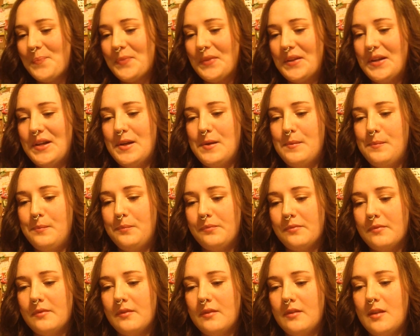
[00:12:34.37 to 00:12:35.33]

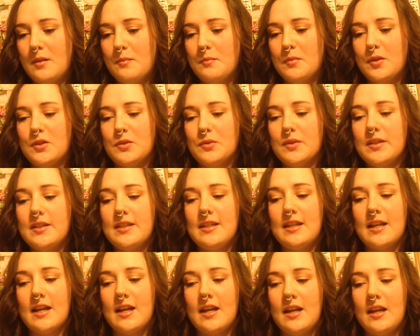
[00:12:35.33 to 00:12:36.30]
Number
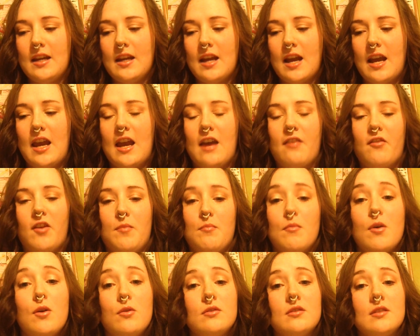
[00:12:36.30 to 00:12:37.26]
29, I have a
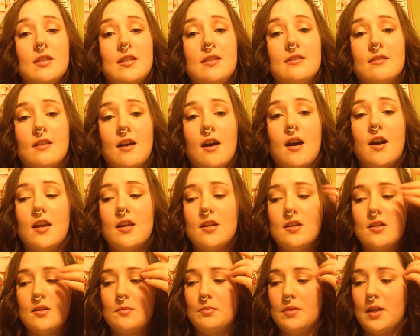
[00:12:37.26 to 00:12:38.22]
mostly
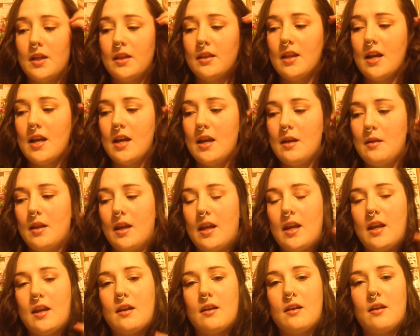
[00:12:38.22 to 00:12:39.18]
Scottish bloodline,
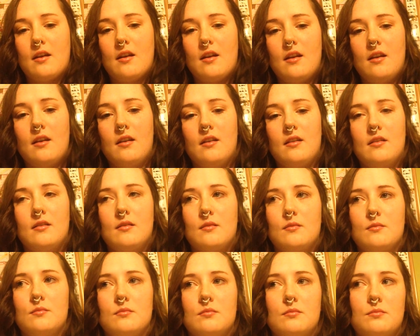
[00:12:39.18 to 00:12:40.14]
like
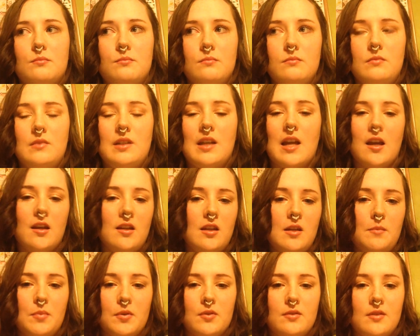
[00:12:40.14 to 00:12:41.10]

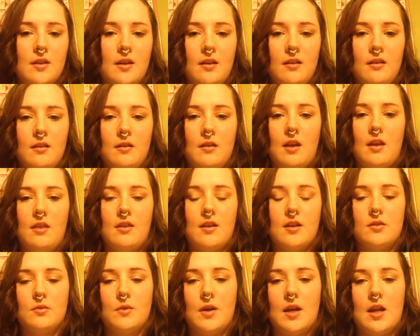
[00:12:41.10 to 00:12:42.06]
90%, and
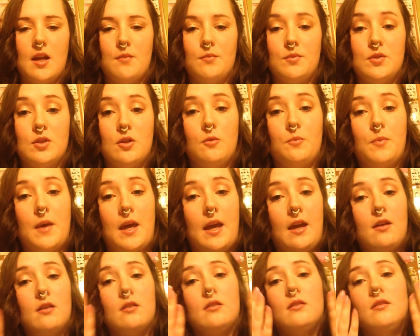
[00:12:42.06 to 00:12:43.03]
that's why I'm so
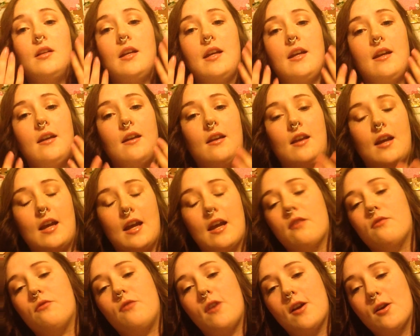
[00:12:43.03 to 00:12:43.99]
pale and I
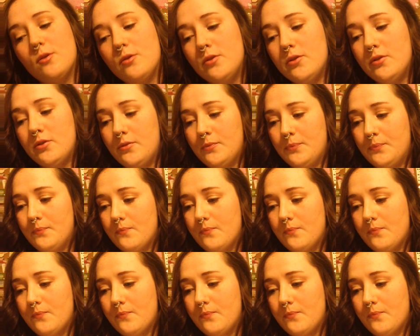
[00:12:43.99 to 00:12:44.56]
have freckles.